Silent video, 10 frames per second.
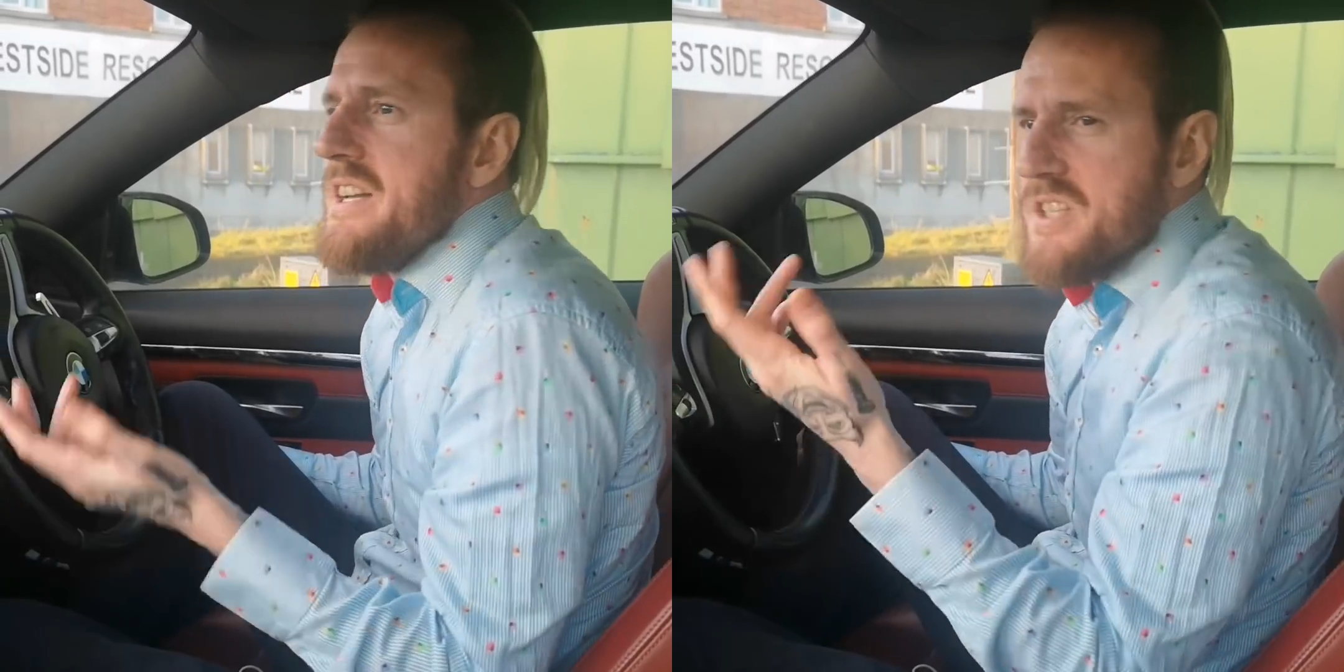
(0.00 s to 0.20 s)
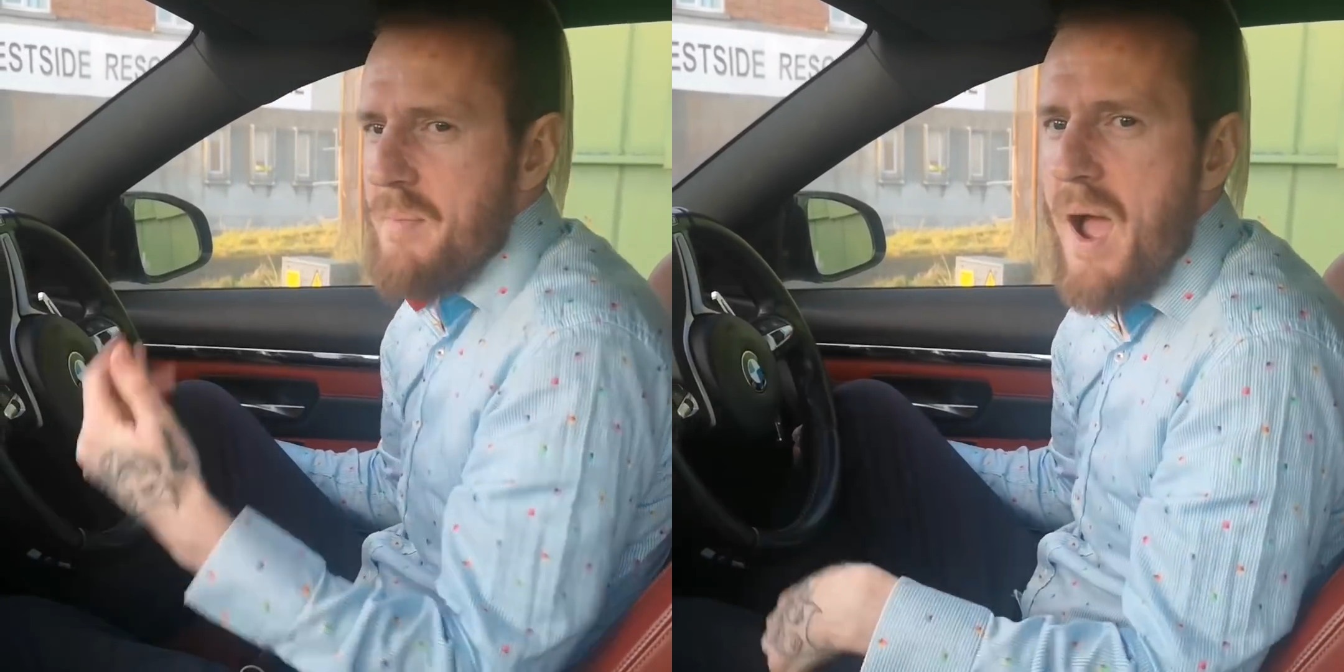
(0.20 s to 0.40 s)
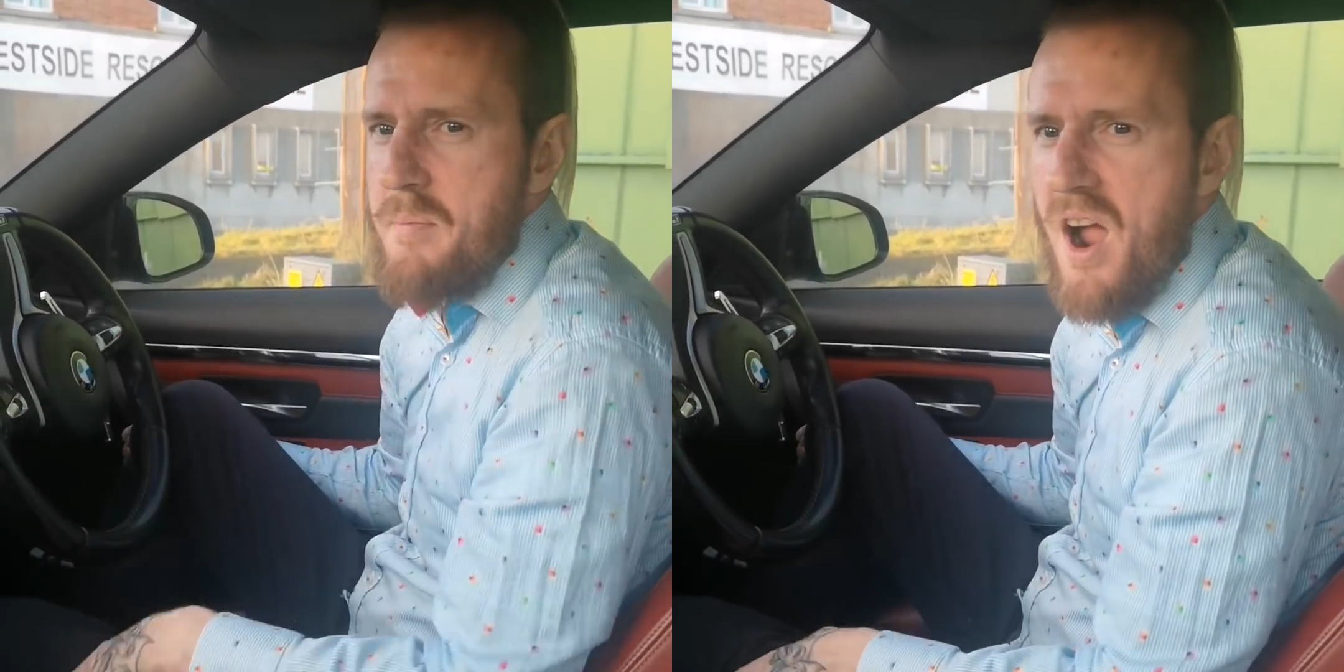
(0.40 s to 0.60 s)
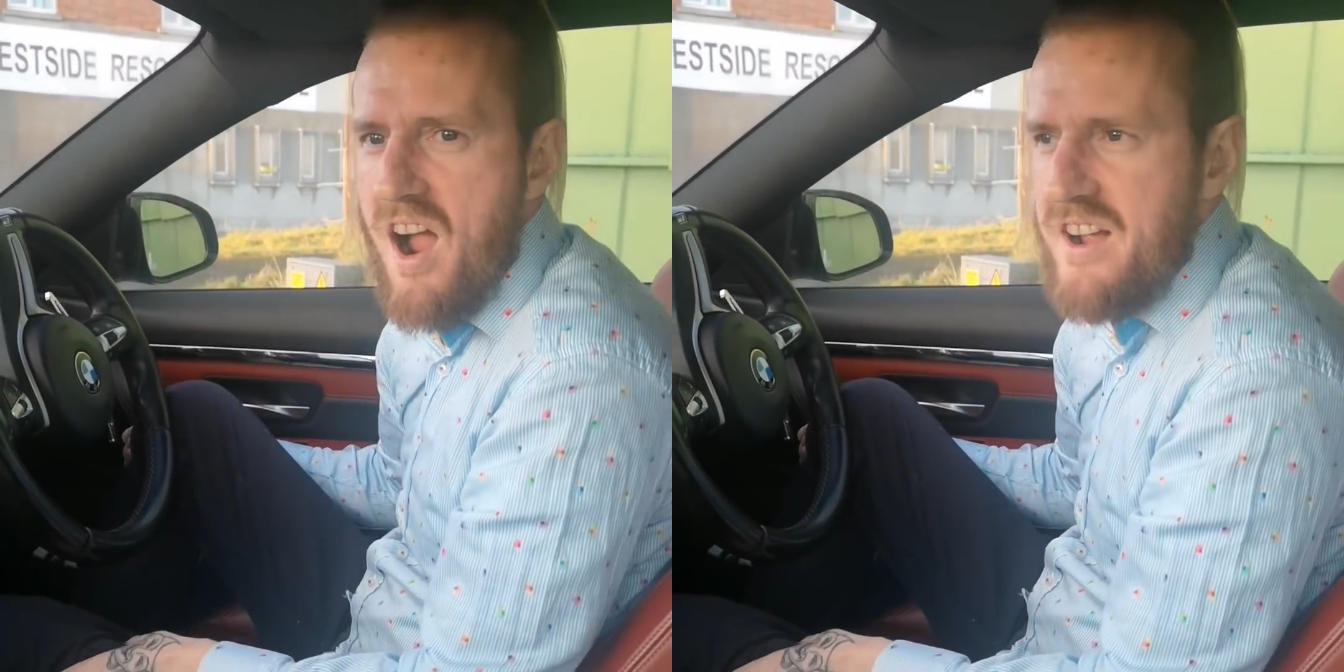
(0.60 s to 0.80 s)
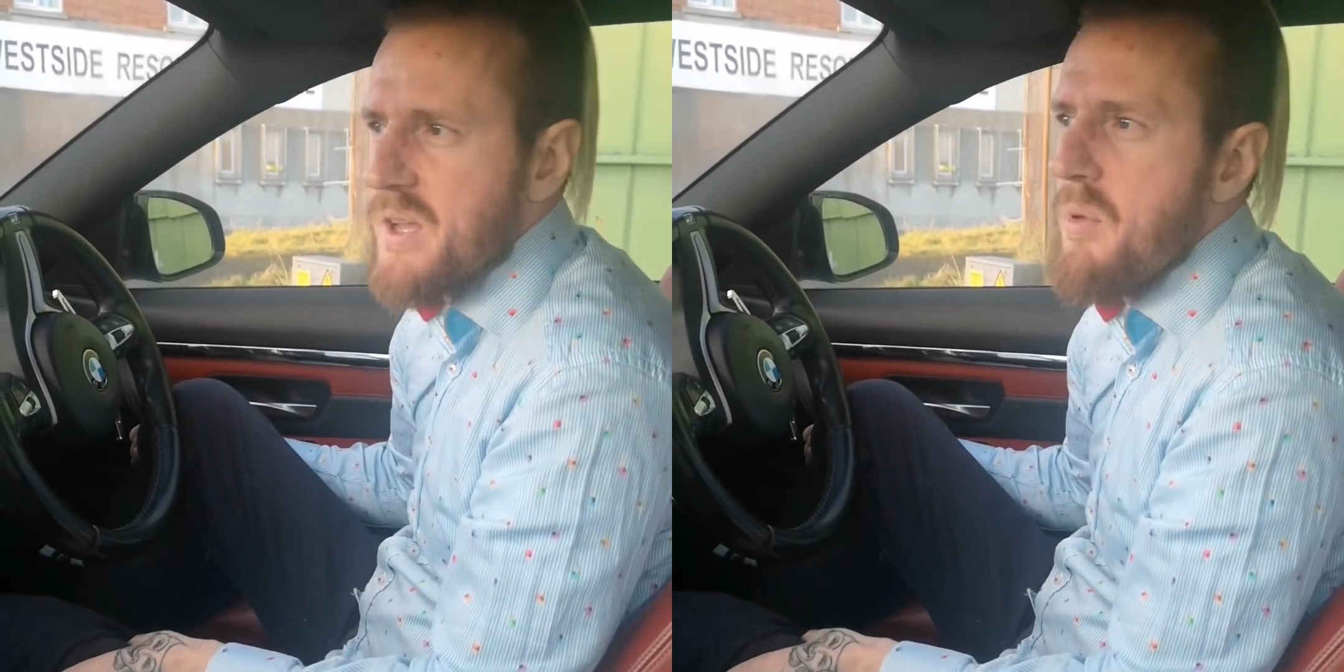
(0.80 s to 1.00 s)
Do you remember
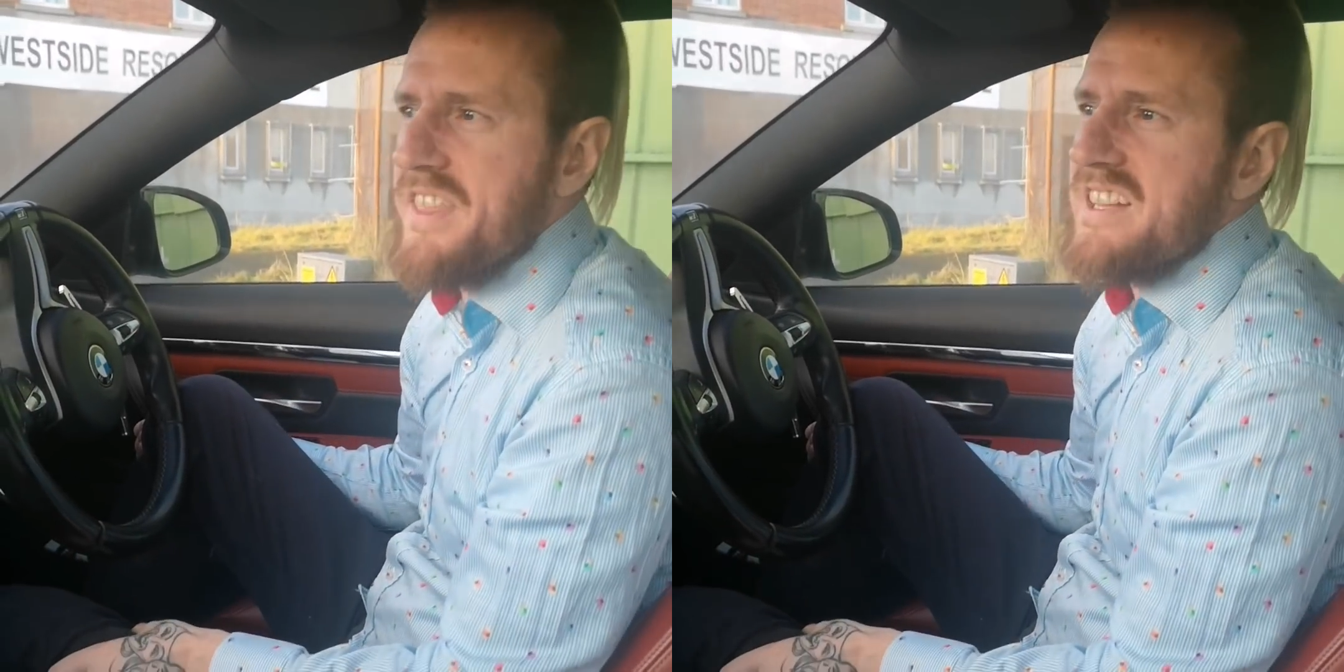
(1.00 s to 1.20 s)
her, the one